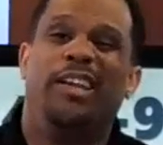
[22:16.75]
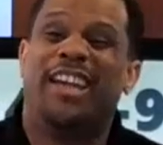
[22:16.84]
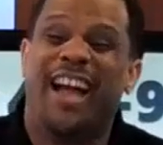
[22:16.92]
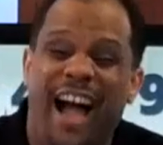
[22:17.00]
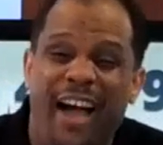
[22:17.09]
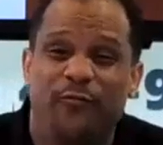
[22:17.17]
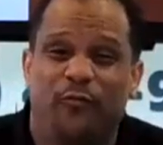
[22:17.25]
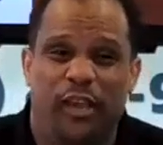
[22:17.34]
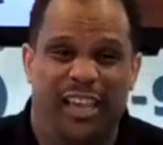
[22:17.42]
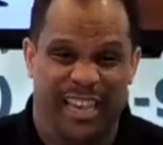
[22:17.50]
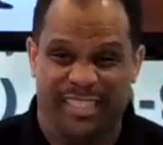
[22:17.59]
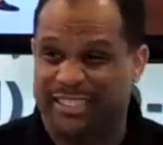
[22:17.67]

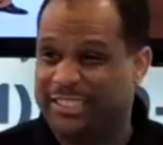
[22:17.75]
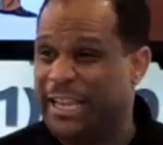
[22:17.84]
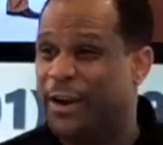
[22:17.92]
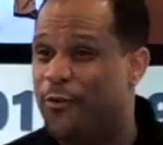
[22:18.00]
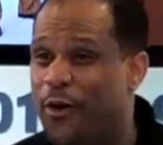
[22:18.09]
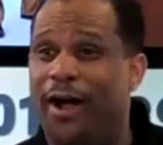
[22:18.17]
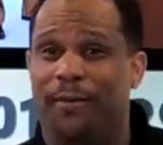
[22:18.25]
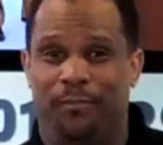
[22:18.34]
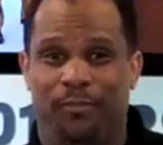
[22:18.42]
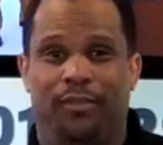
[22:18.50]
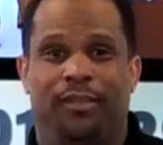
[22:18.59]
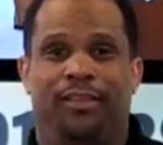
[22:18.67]
conflict. He set her up,
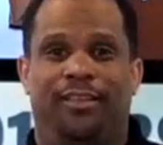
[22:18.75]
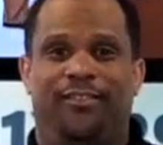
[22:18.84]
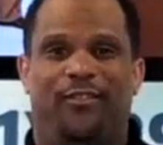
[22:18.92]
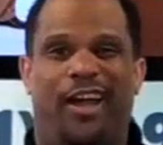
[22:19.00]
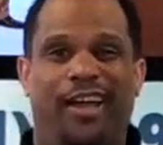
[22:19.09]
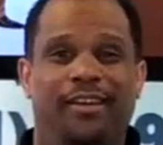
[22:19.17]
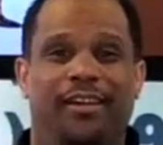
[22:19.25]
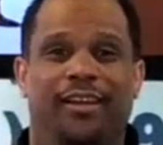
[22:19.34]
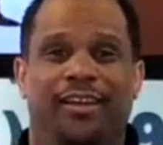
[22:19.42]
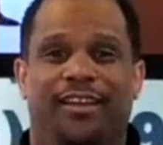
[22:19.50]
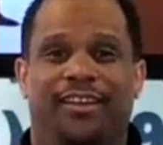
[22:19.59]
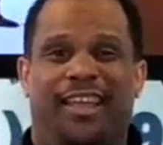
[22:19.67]
right?
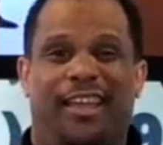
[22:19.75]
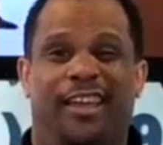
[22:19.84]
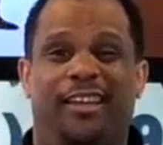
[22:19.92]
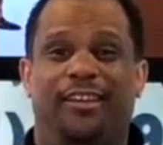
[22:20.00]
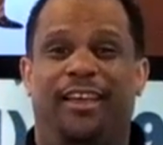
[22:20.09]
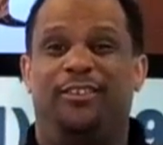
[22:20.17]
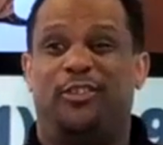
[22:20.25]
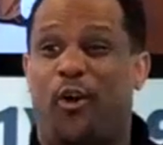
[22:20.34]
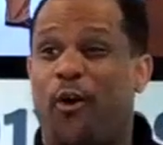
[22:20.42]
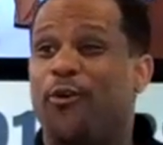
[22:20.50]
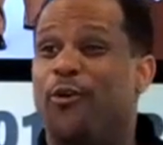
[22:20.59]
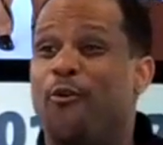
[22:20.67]
Like he
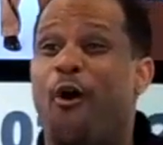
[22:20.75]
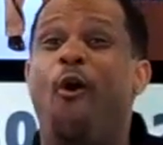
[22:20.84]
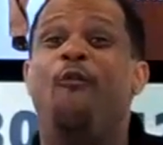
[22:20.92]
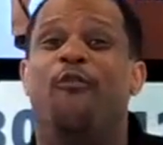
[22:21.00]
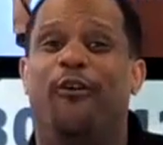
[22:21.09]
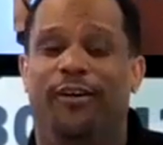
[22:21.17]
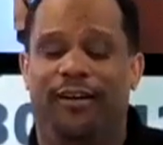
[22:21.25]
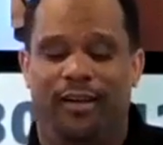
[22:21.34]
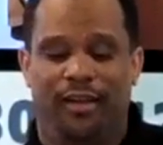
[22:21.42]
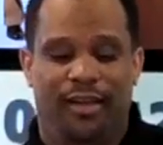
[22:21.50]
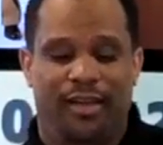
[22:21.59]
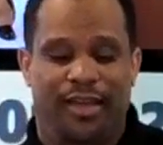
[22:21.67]
turned her over
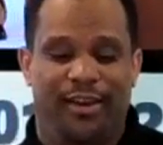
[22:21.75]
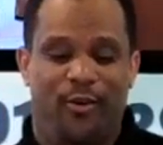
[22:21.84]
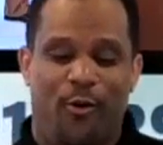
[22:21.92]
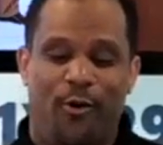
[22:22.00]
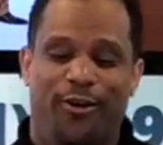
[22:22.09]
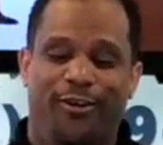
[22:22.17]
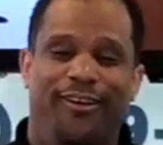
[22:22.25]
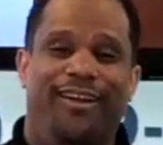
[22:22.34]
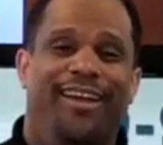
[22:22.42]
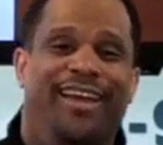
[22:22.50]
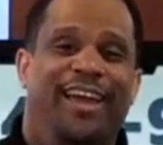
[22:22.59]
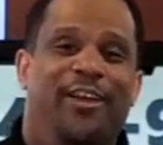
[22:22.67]
in order
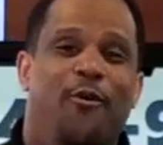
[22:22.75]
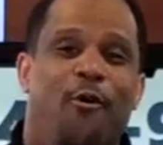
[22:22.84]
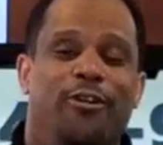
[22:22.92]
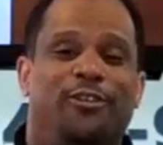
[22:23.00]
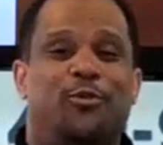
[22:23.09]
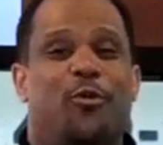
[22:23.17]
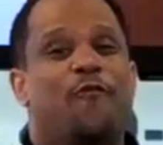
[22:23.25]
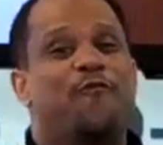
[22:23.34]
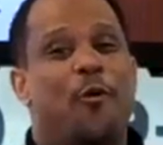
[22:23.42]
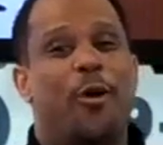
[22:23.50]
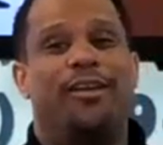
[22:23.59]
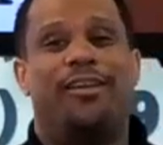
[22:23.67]
to
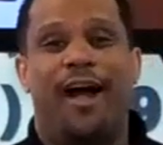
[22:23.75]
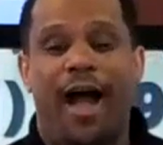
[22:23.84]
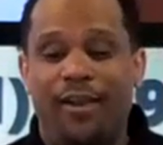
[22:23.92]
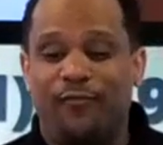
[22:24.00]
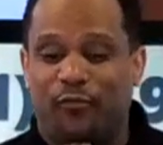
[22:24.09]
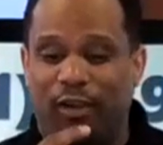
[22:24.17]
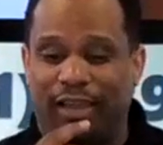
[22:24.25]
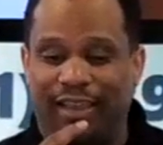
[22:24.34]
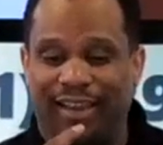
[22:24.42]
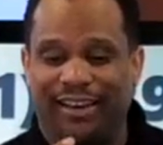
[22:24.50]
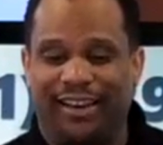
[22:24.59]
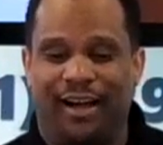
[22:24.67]
avoid conflict.
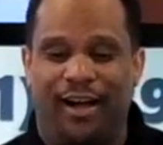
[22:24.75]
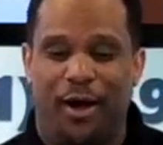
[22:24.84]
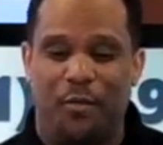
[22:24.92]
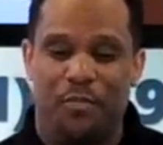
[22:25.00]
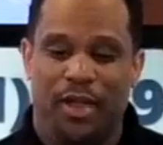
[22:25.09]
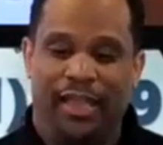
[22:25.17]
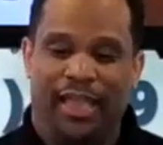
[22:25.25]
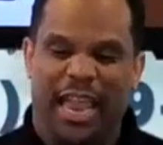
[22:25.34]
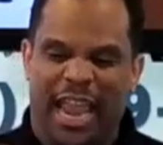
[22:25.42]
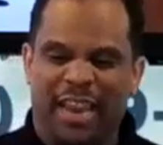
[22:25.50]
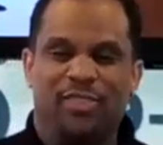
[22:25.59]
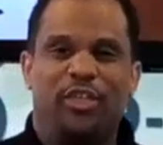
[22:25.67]

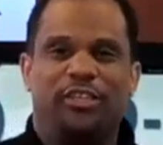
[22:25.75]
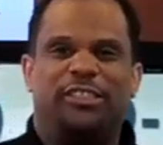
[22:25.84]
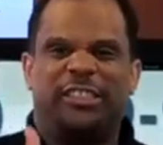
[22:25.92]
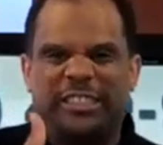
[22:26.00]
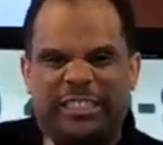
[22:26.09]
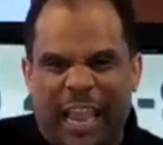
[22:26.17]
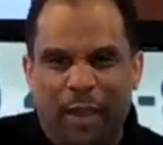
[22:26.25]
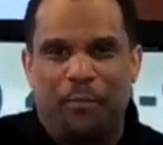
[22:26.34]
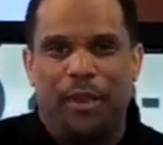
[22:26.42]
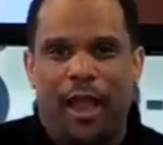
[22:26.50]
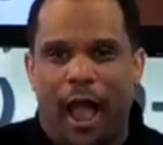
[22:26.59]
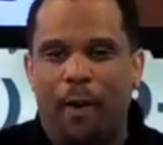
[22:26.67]
In this
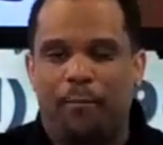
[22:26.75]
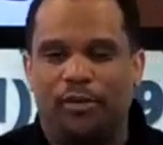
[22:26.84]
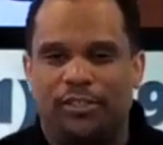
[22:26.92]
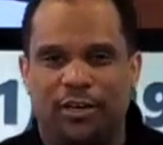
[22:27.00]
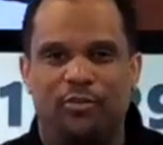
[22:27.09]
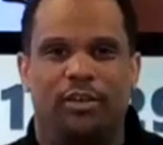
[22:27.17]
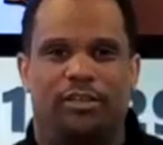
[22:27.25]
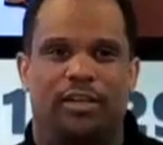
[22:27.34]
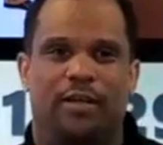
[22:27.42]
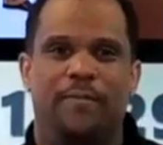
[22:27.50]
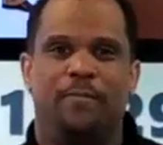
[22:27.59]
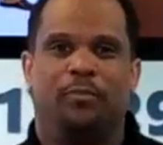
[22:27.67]
shaping
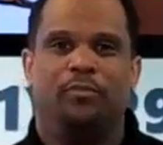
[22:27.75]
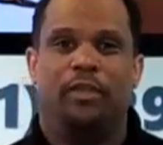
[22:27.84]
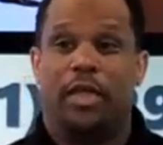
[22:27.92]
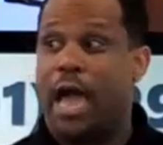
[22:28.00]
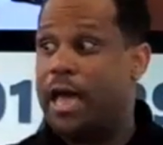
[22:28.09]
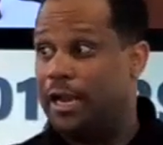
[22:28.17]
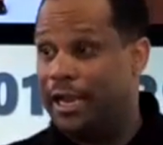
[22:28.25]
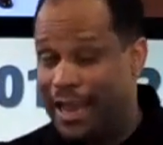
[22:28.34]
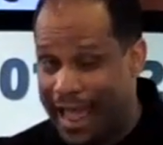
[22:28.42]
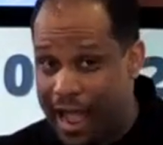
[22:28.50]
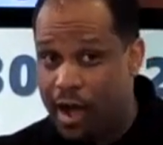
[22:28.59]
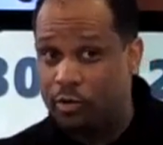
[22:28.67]
opportunity that God
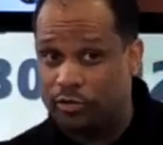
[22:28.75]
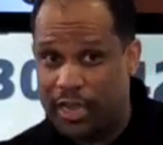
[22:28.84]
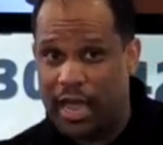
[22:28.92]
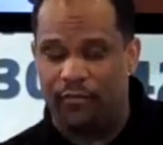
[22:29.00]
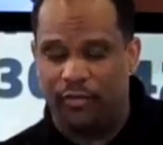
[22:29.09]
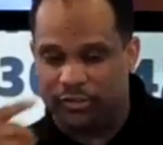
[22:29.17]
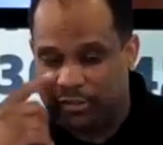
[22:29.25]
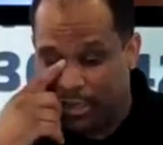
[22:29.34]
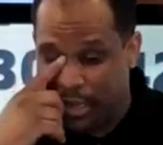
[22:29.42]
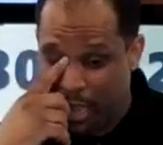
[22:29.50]
allows, obviously,